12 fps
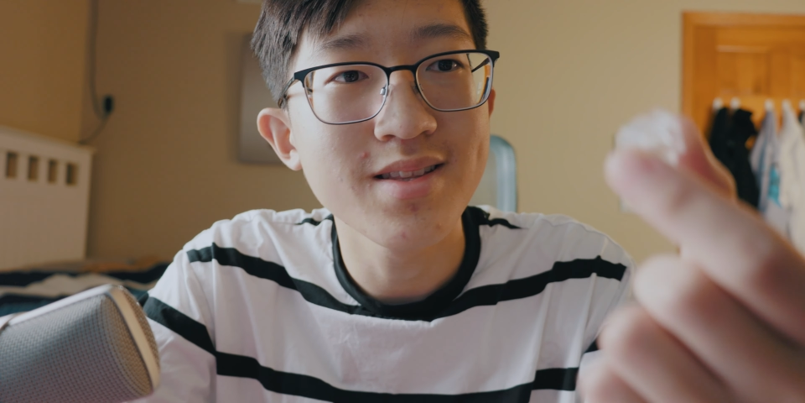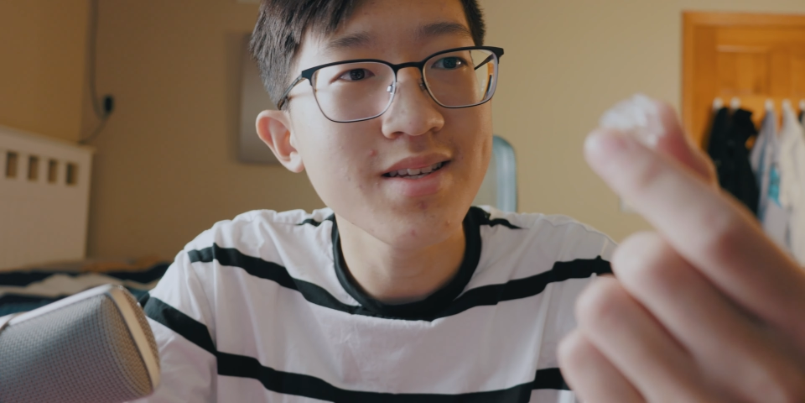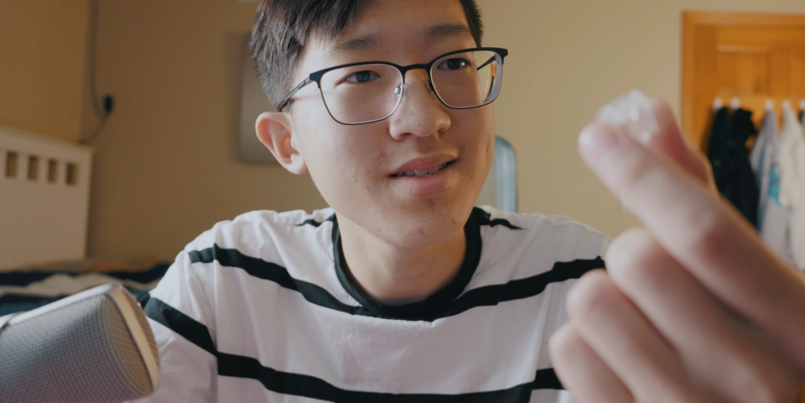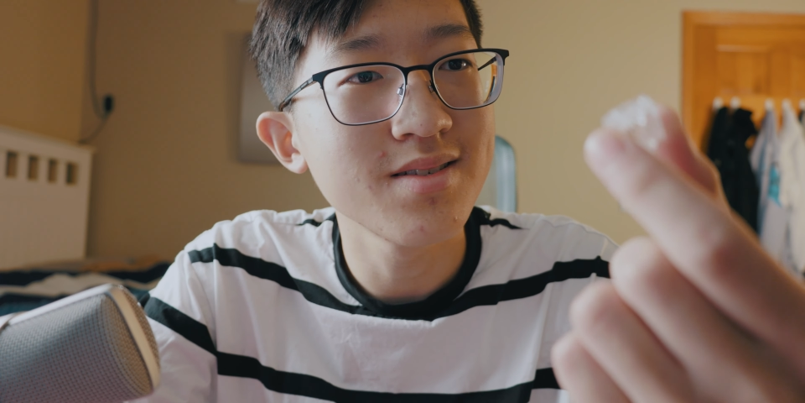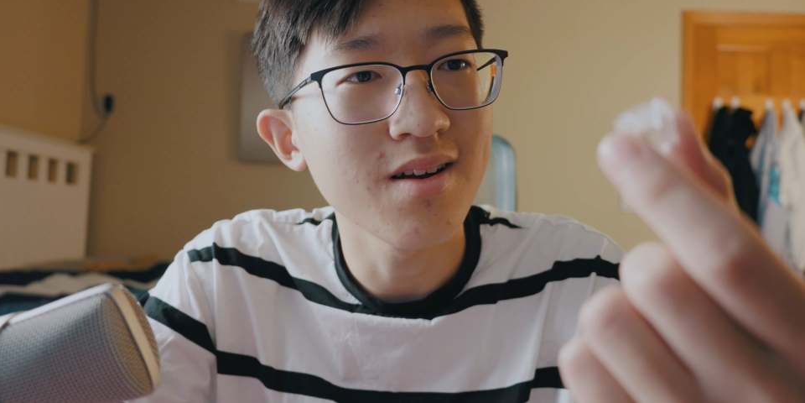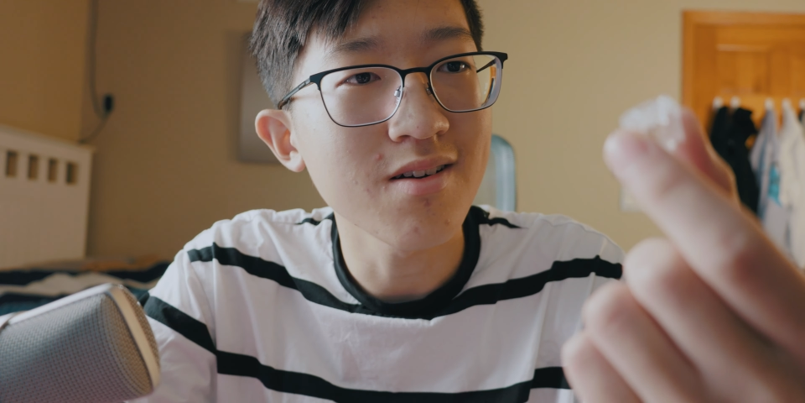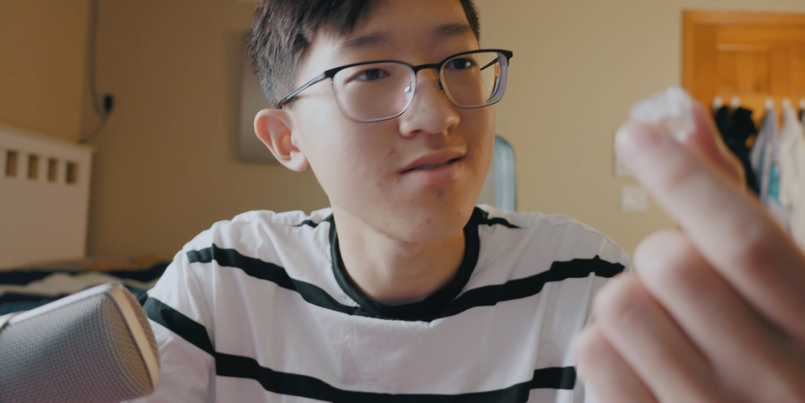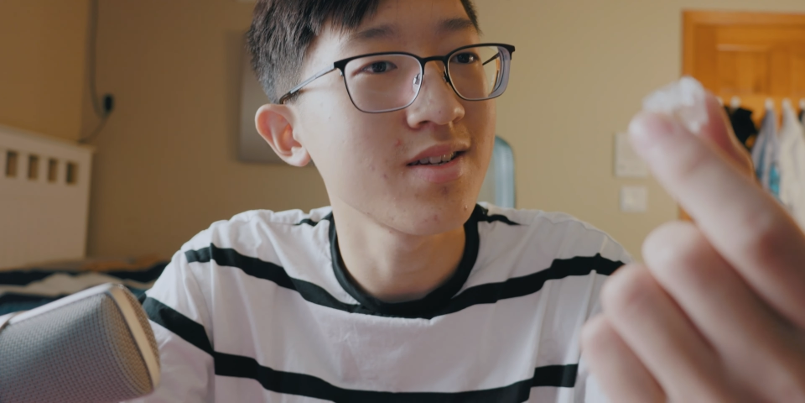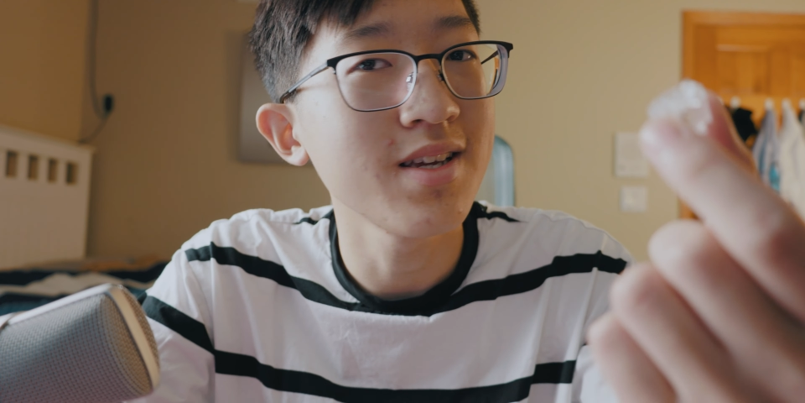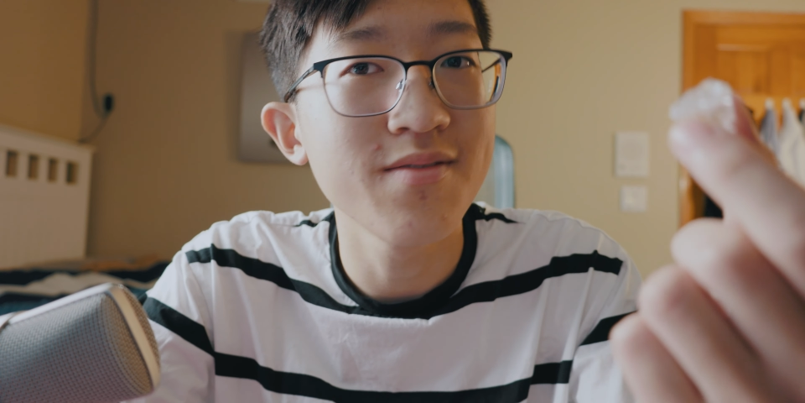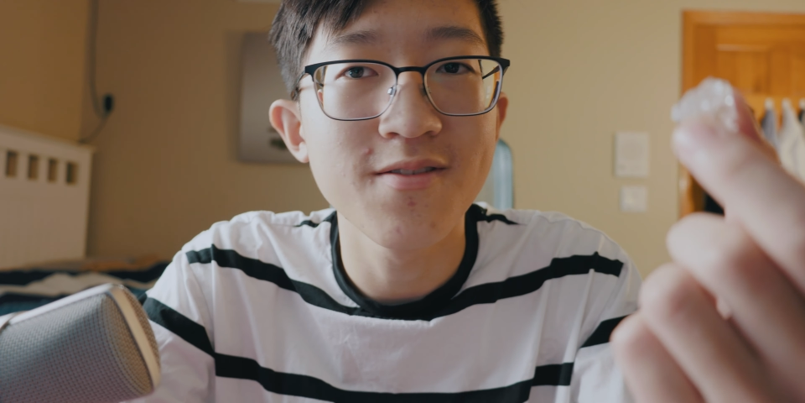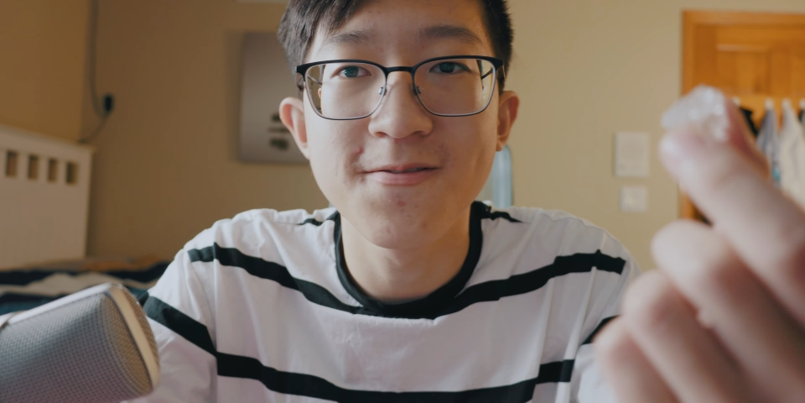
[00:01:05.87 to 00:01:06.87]
these aren't
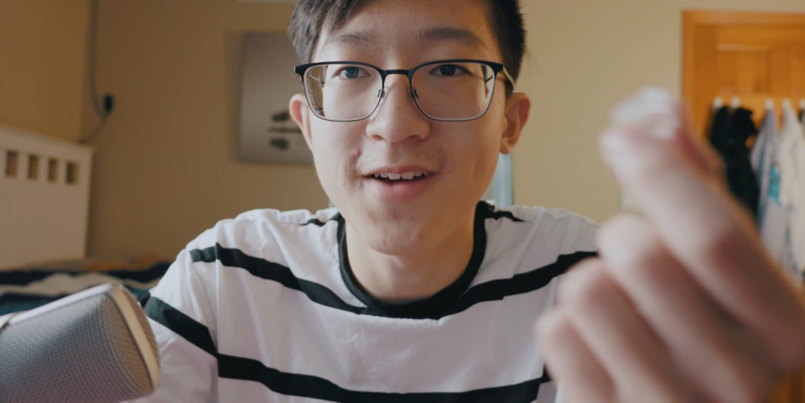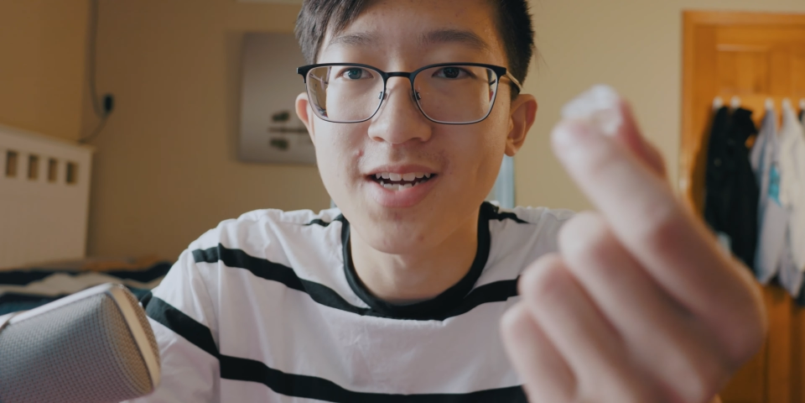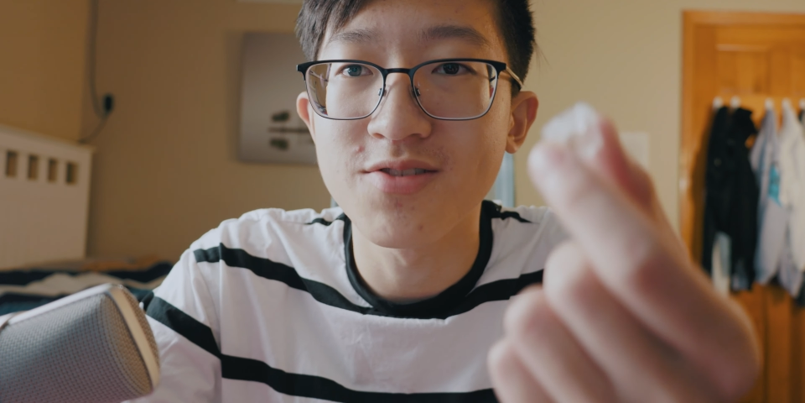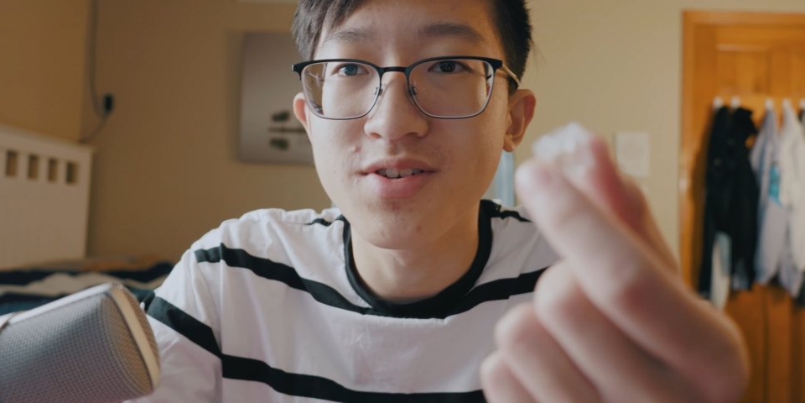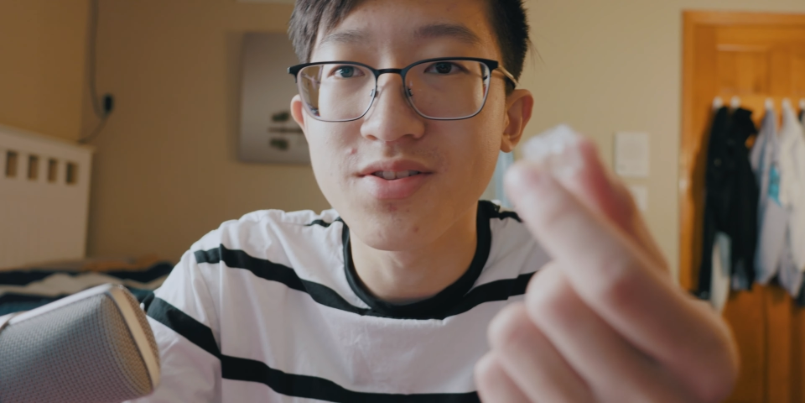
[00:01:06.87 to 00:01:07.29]
even factory